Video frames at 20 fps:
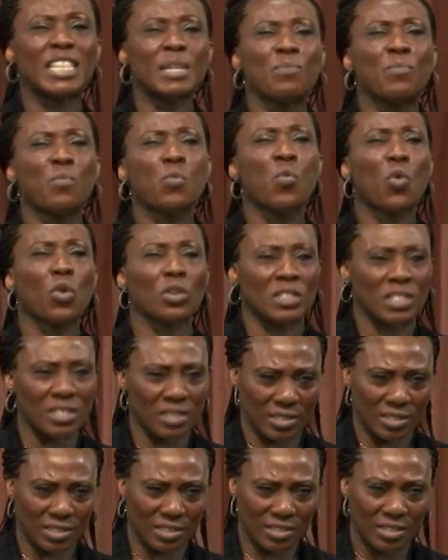deep
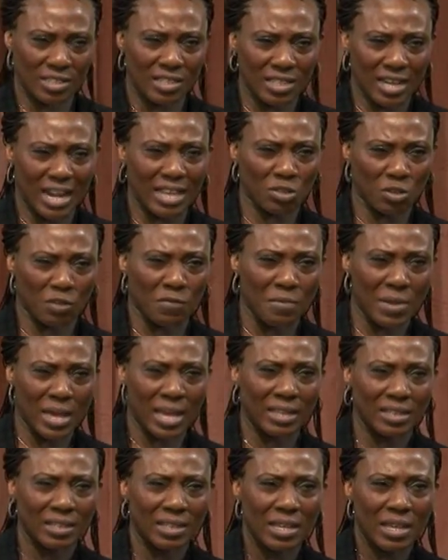waters in the heart of
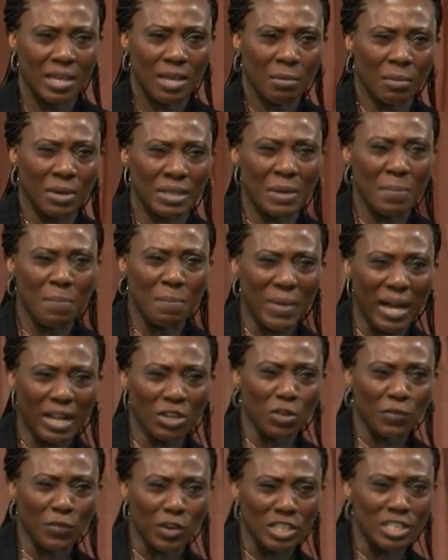man, but a
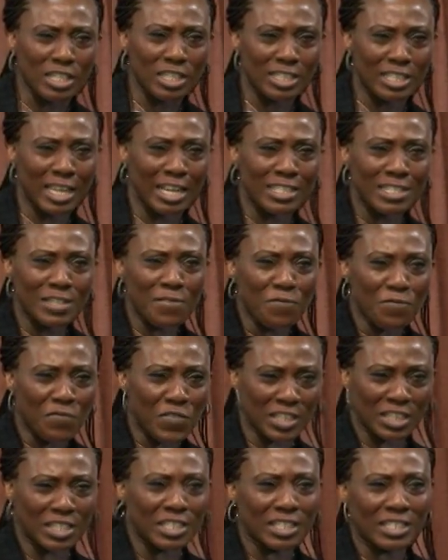man of understanding
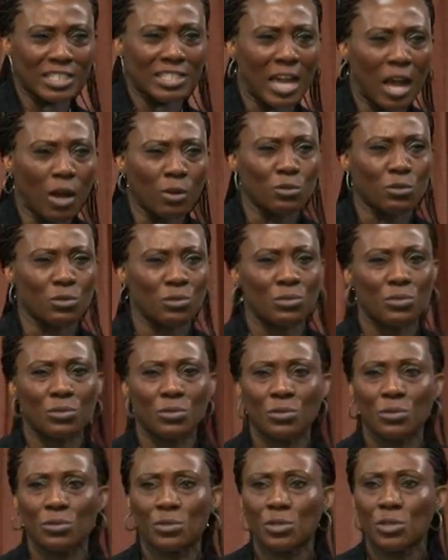fetches it out.
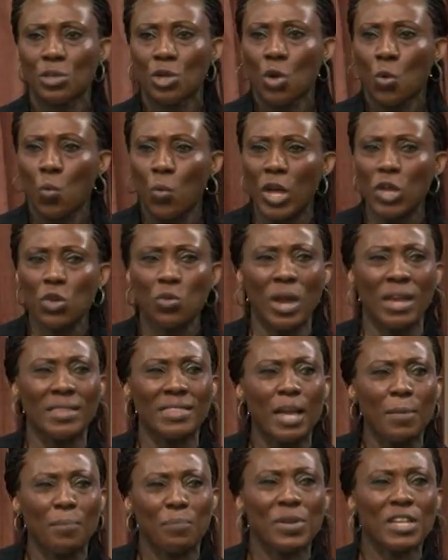When you are in
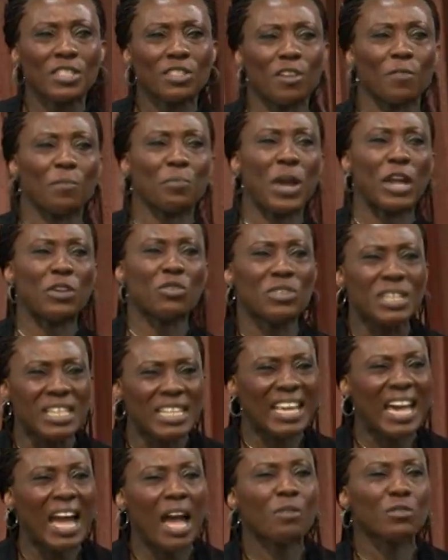that place of prayer, you
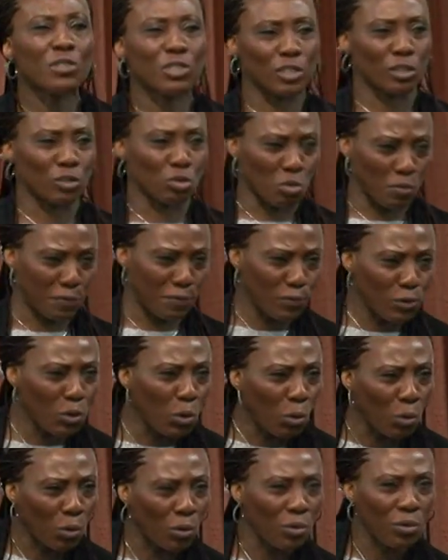need counsel to
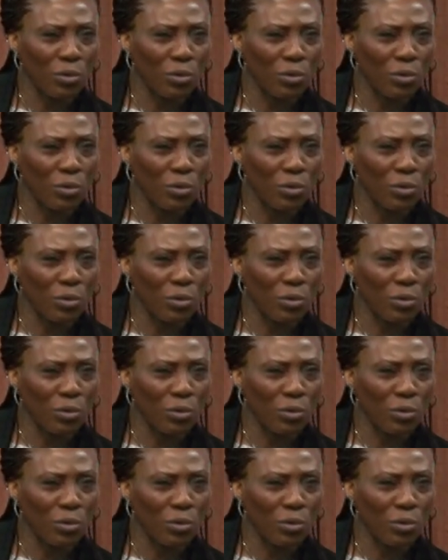flow.